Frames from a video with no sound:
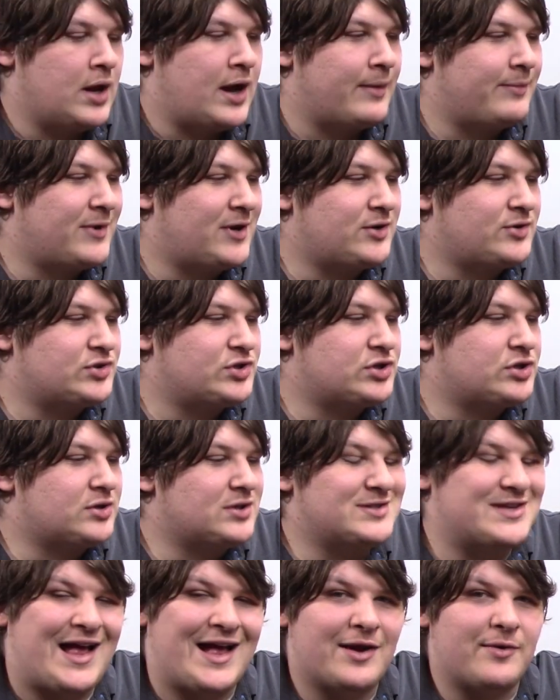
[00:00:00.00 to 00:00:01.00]
I'm not sure
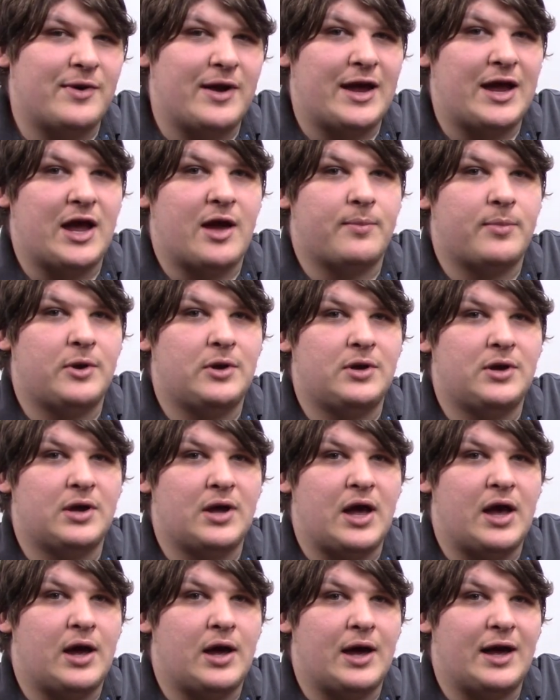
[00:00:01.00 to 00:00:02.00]
exactly what happened.
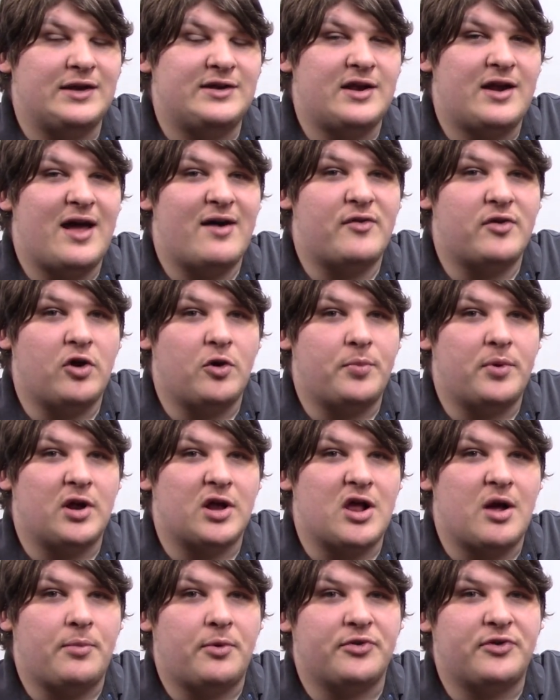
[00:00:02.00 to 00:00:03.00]
Uh, I did have it open a
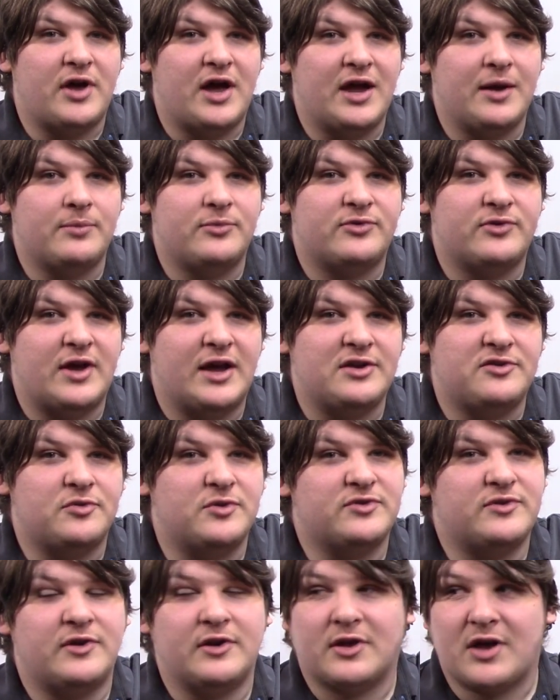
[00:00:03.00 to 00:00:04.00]
couple times. I
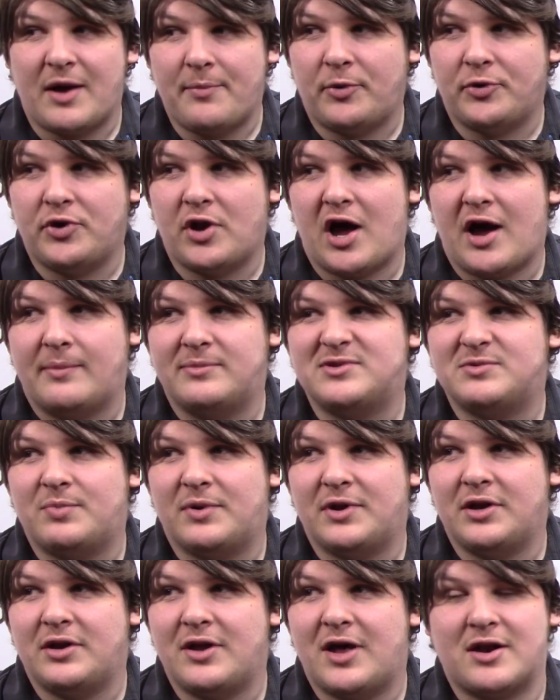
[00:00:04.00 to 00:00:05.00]
twisted a couple knobs,
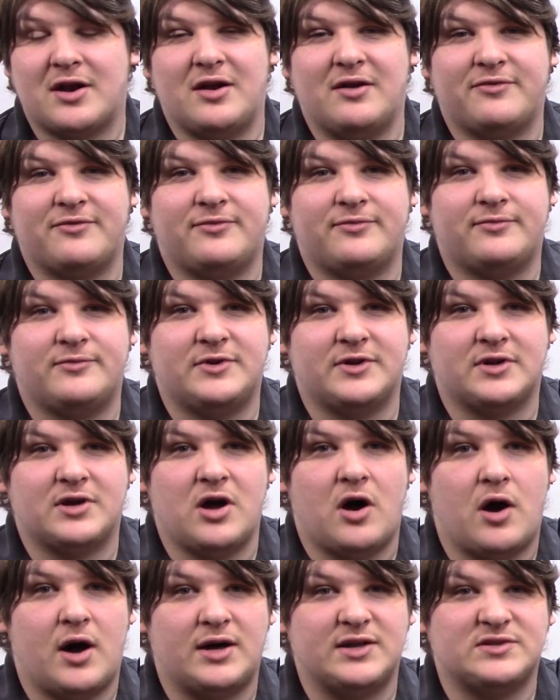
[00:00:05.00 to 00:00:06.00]
but not enough to
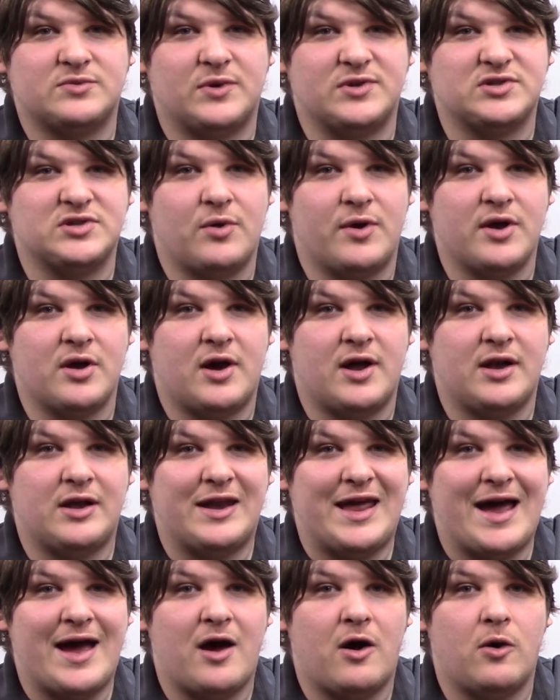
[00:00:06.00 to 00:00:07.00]
cause what's going on
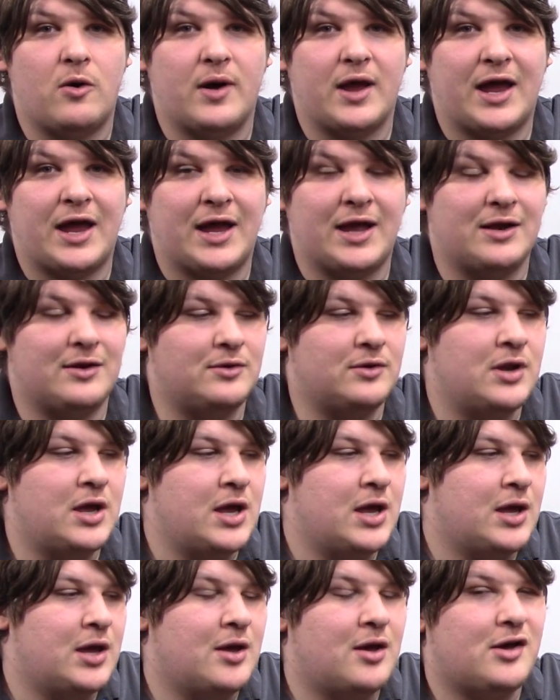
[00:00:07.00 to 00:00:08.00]
now. And
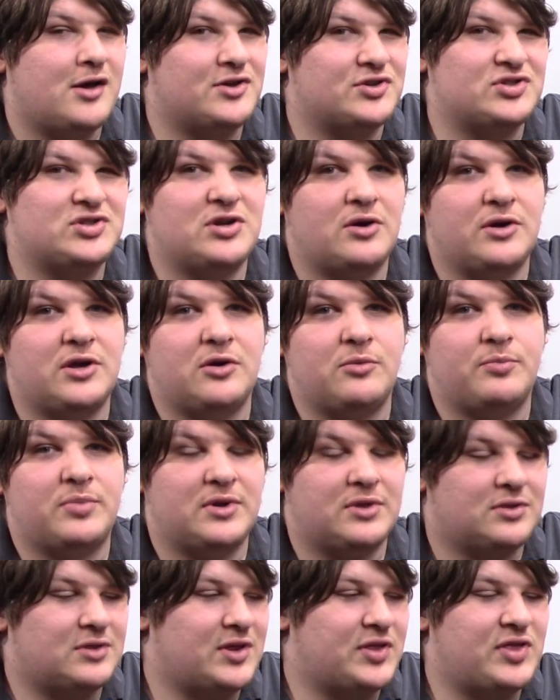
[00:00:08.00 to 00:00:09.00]
I'll show you,
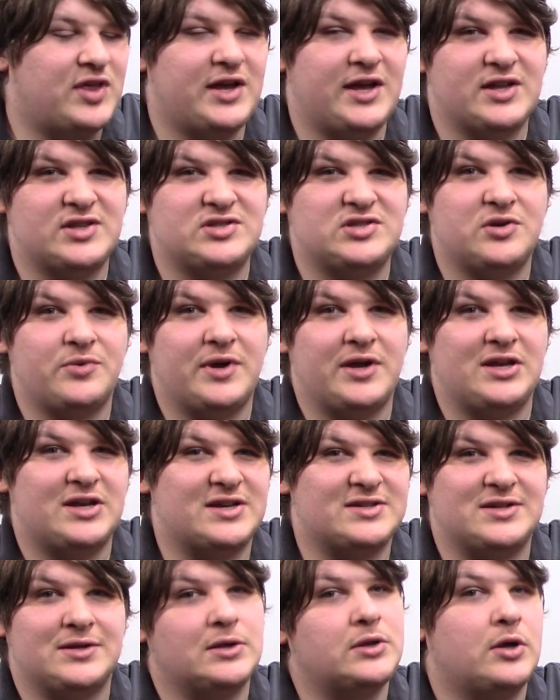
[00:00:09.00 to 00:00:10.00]
but the thing it's doing
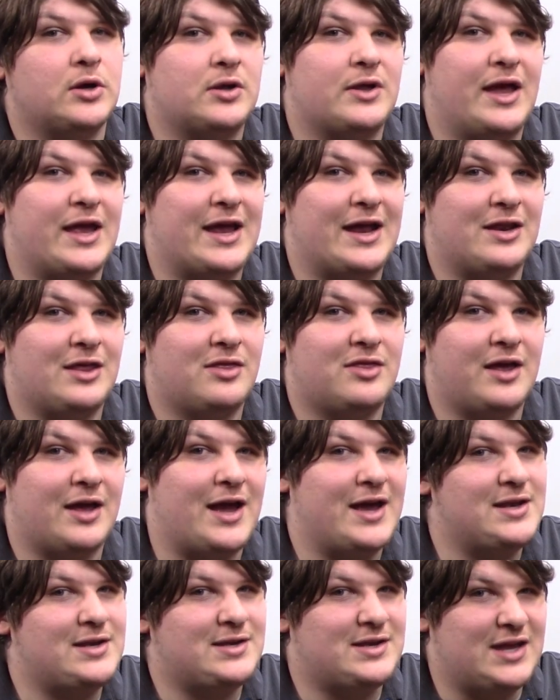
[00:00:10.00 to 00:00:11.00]
doesn't look like anything
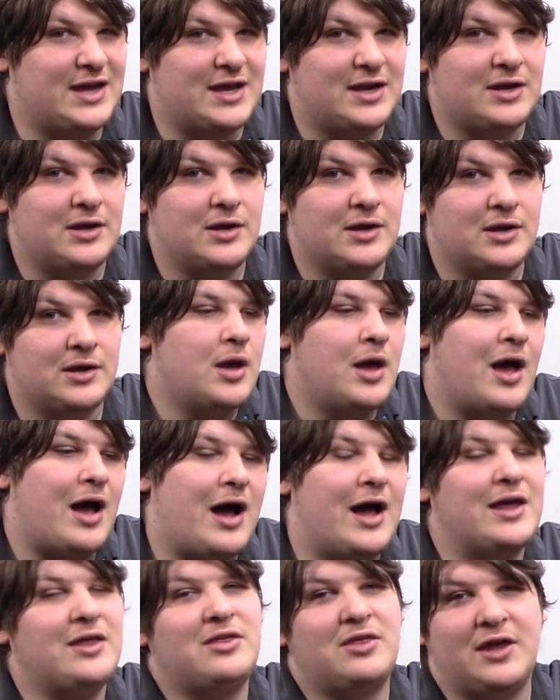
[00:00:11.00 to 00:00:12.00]
I did.
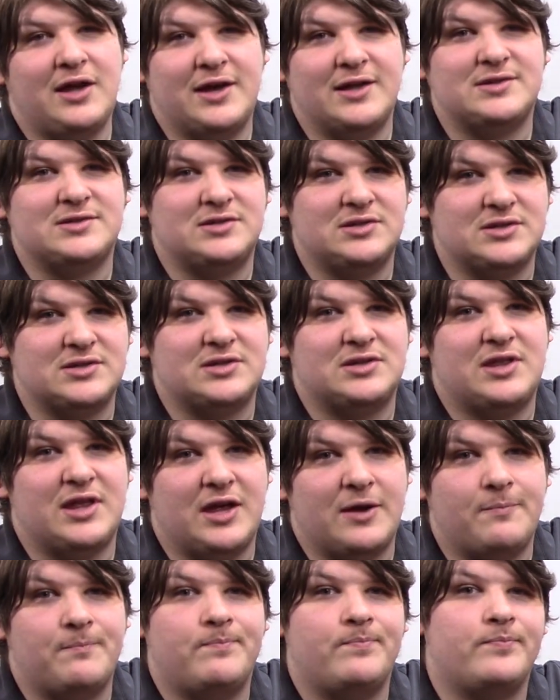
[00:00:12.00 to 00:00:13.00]
I think it's just
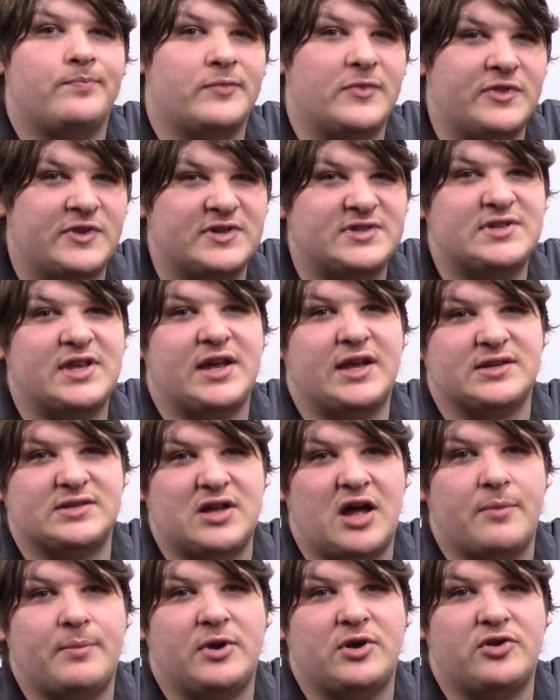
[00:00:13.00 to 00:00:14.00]
that this thing has
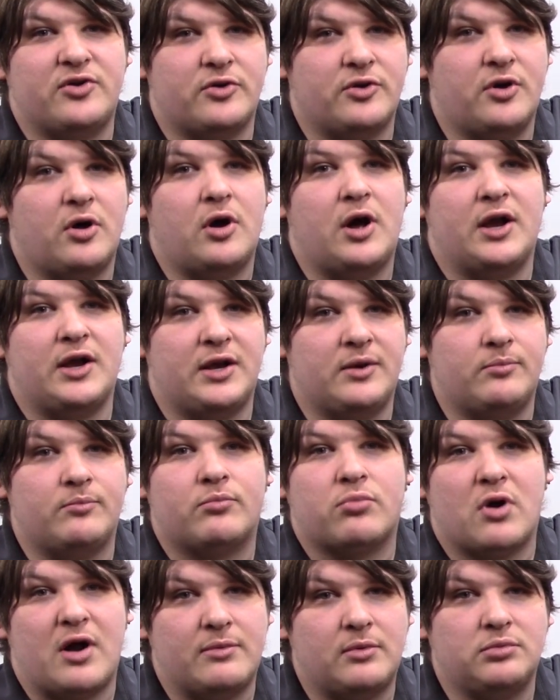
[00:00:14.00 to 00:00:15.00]
not been turned on in
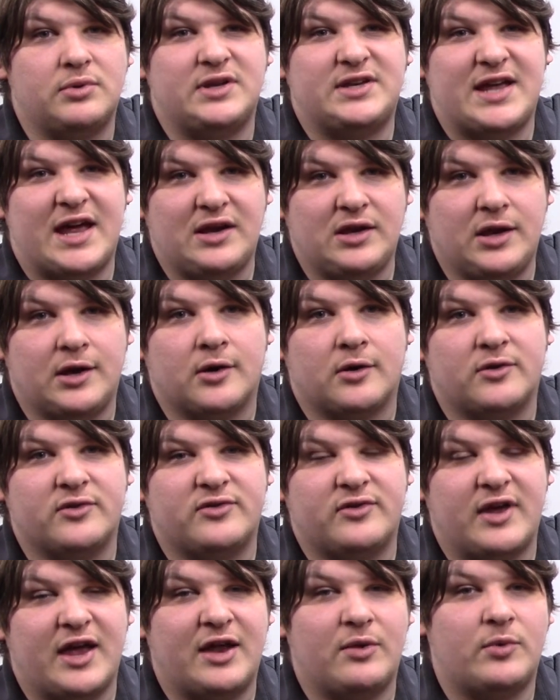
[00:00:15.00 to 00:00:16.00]
probably 10
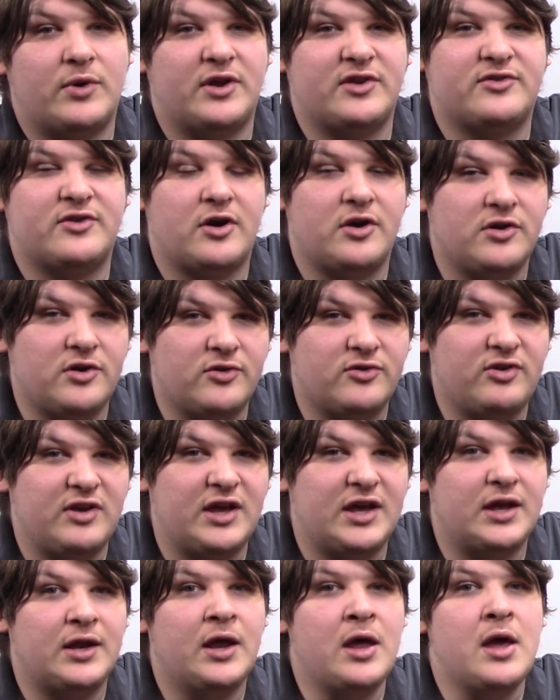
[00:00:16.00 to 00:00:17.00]
years. And when I started
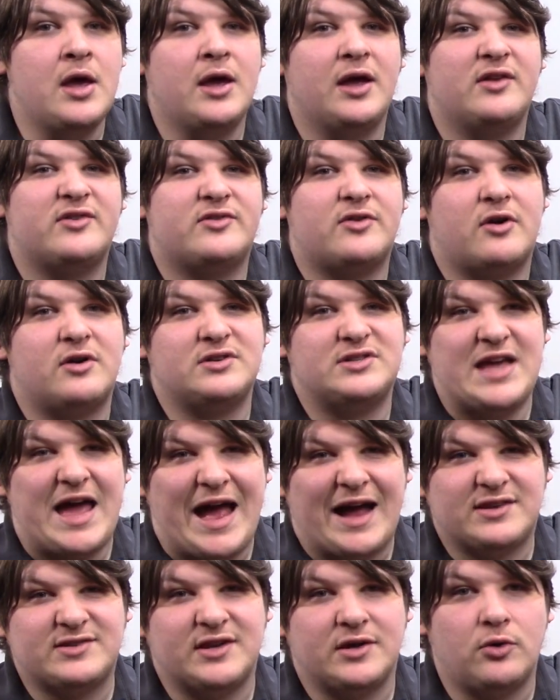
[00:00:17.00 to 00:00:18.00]
using it, it started
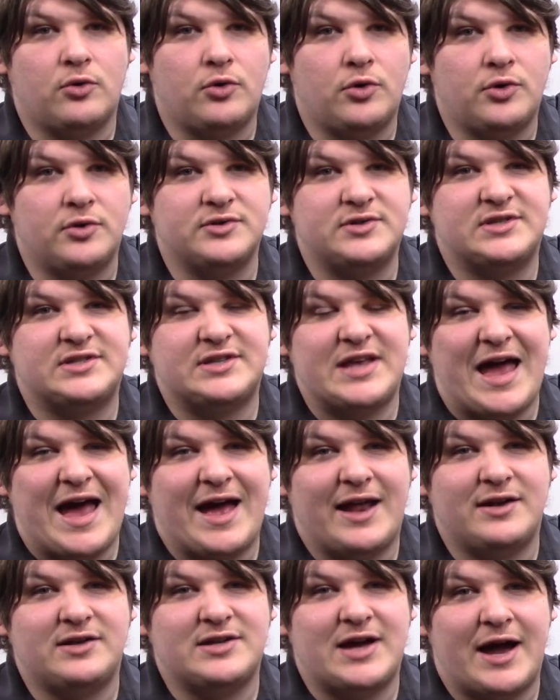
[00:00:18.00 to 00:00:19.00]
taxing old,
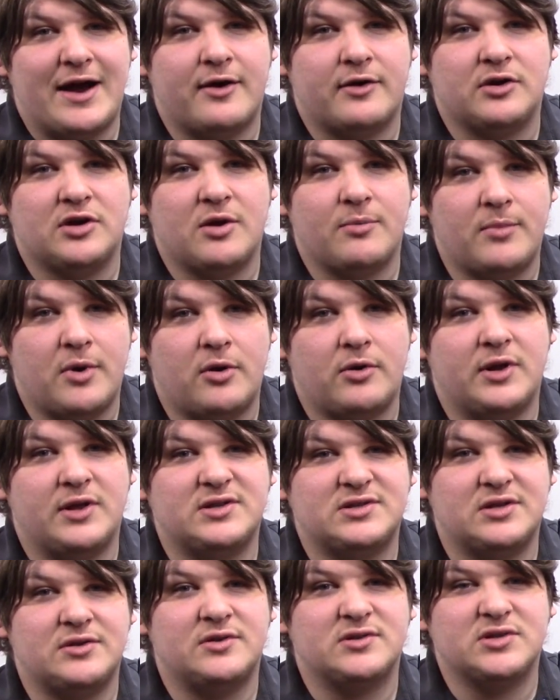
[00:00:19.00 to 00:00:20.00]
sad, tired
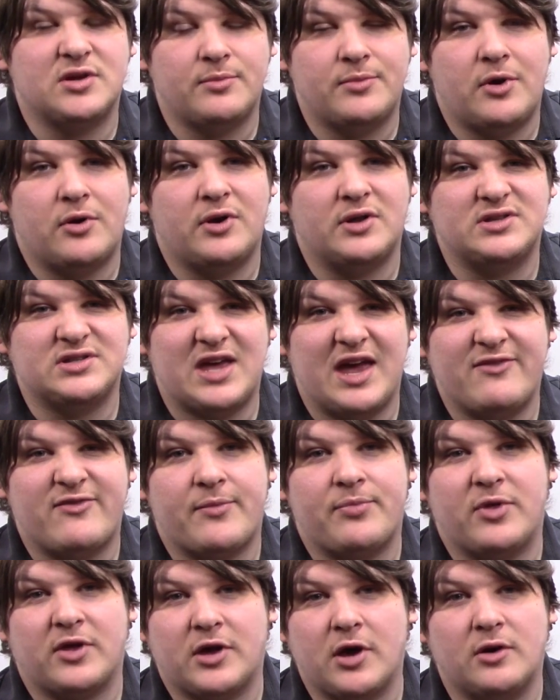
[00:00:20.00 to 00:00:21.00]
components. And those components gave
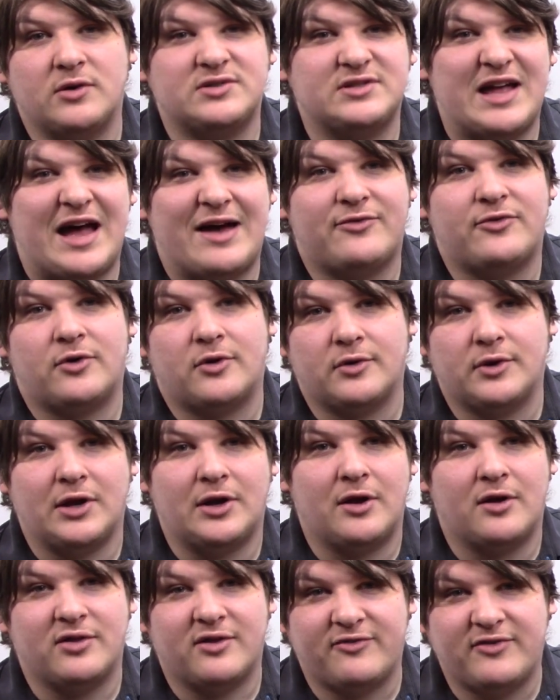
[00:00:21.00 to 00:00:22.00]
up the ghost after, you
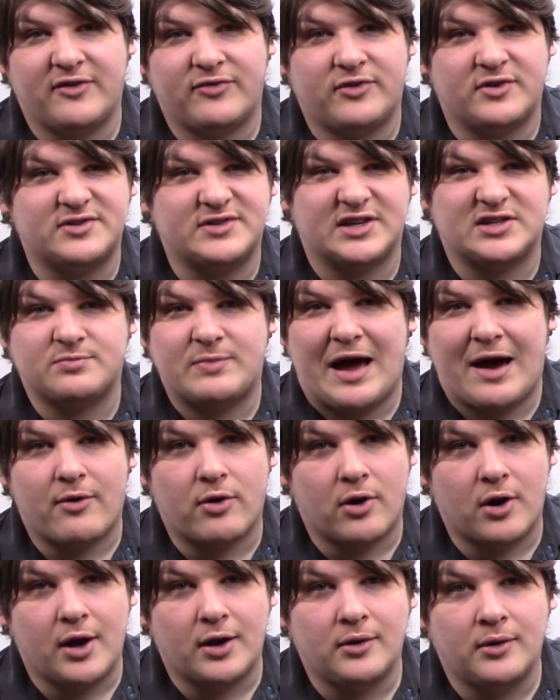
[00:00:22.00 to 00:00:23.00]
know, the fifth or sixth
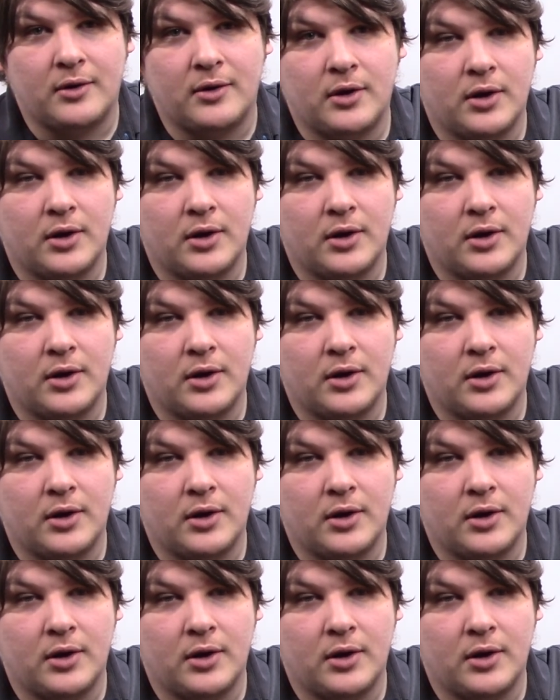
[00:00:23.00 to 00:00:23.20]
power on.